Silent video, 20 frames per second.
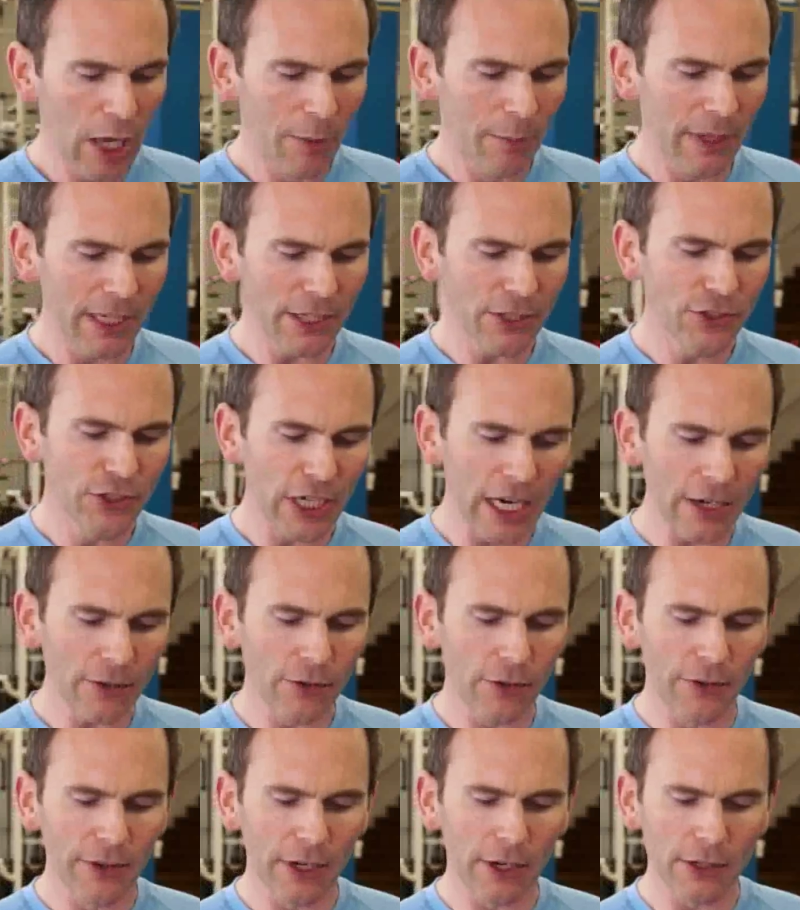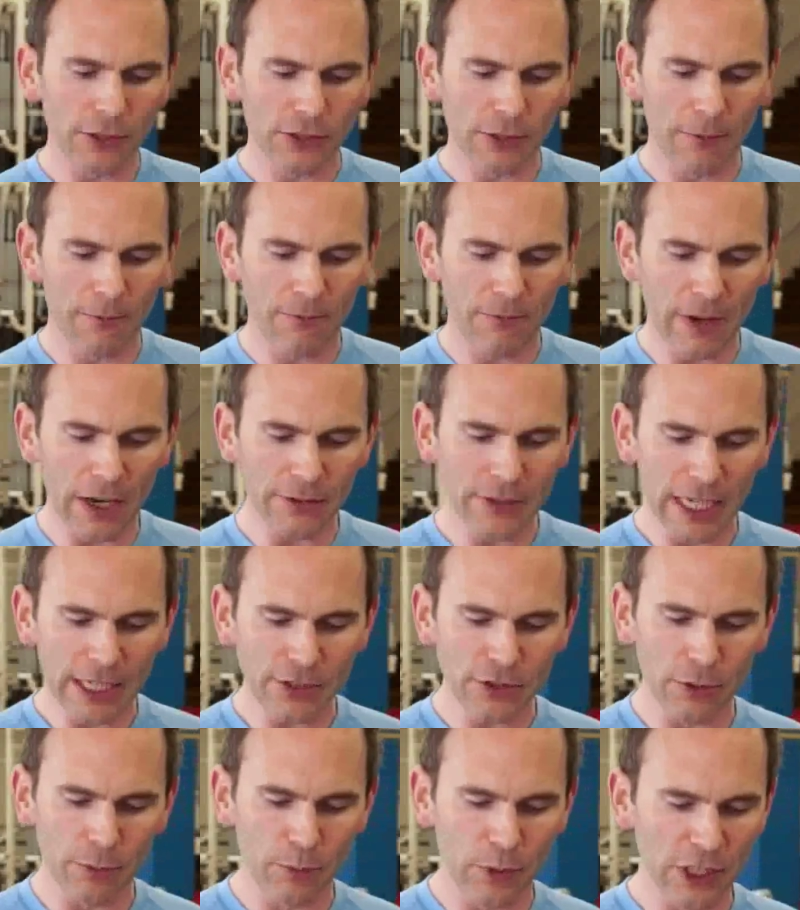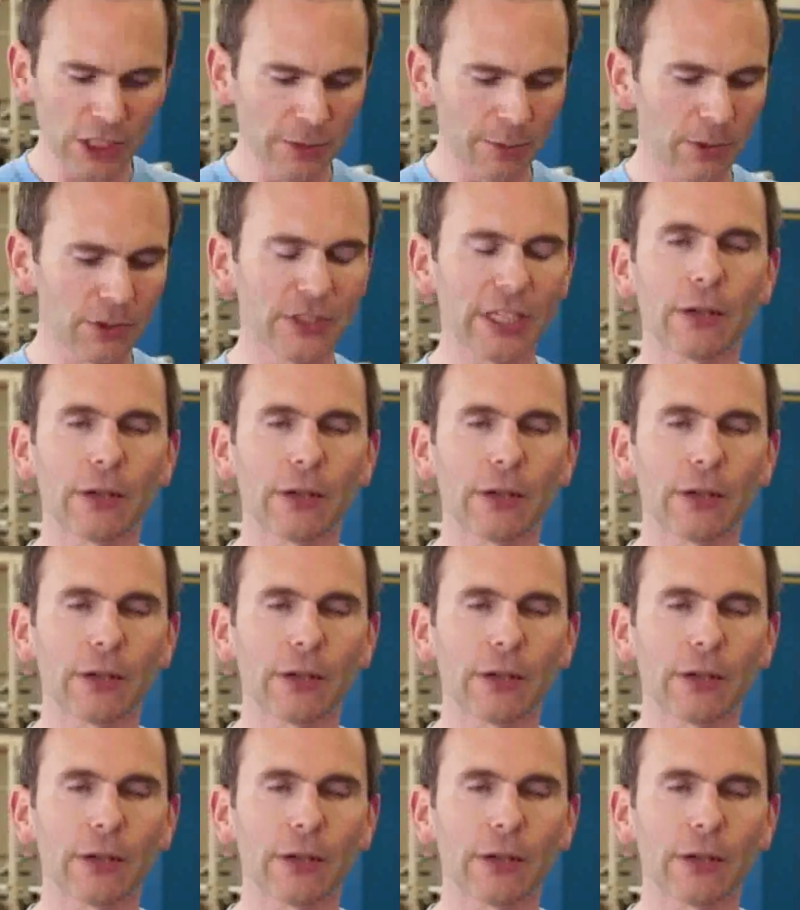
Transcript: But in general, there are some foundational principles